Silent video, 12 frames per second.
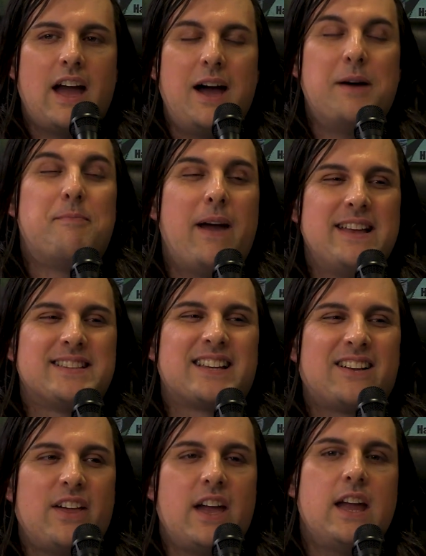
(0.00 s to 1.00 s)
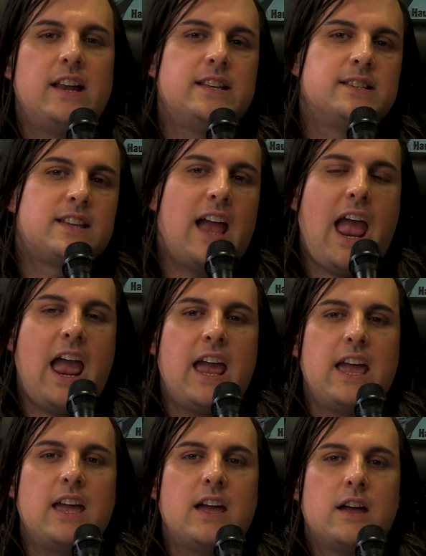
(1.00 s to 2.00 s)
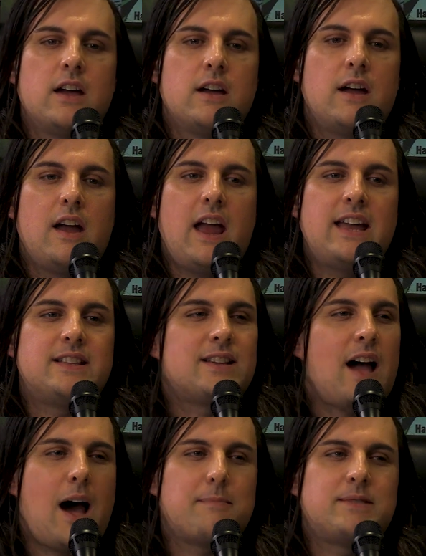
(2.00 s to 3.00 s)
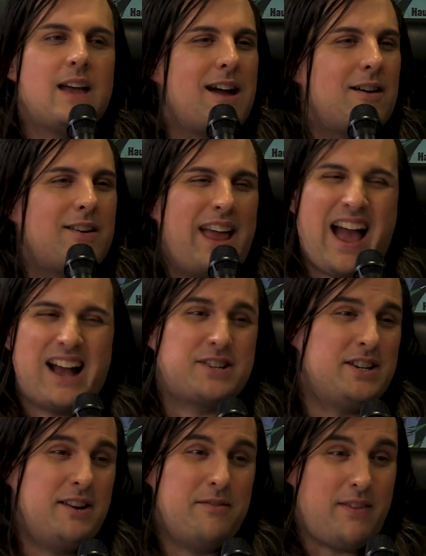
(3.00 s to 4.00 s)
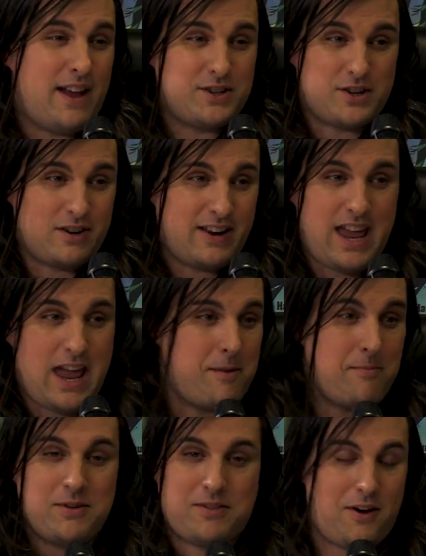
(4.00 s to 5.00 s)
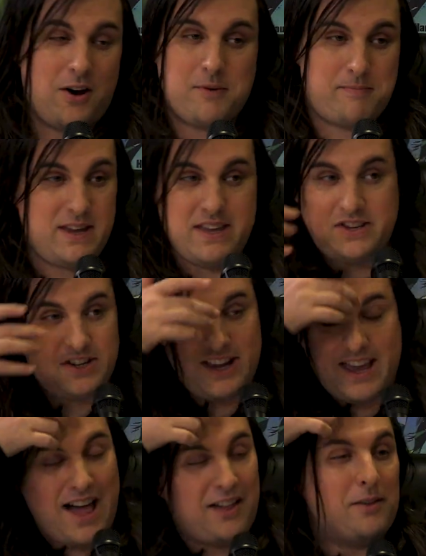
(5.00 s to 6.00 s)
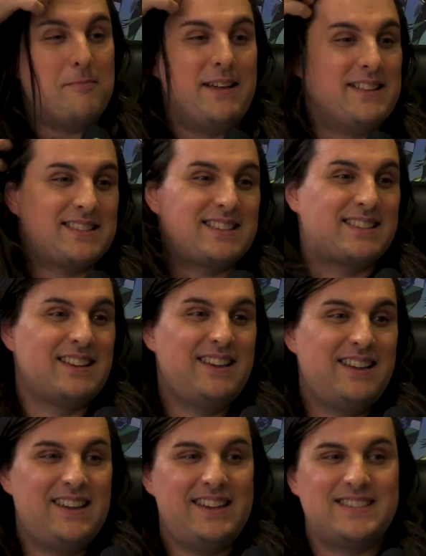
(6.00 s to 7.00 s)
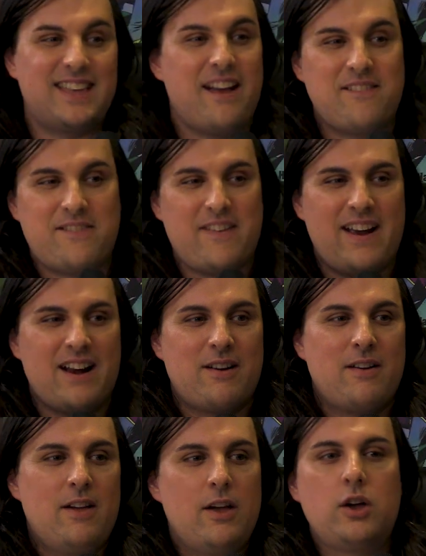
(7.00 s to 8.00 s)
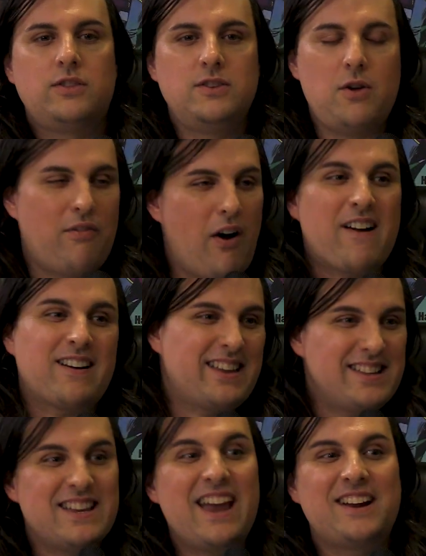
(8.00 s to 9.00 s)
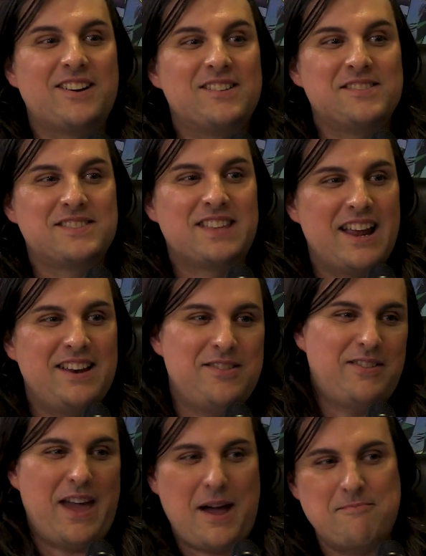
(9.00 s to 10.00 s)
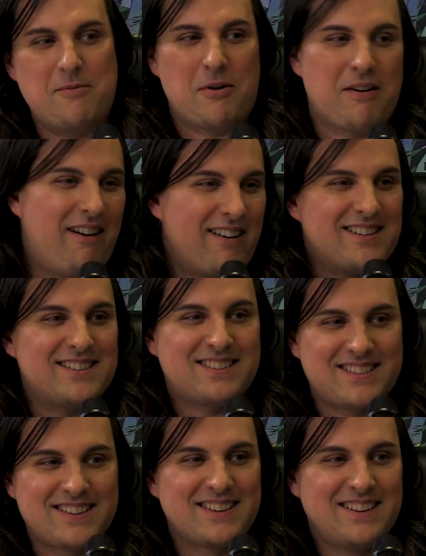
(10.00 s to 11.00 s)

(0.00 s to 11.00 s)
Yeah, basically. It is a top-down action-adventure game with RPG elements. Is that fair? You have heart containers that you get more hearts.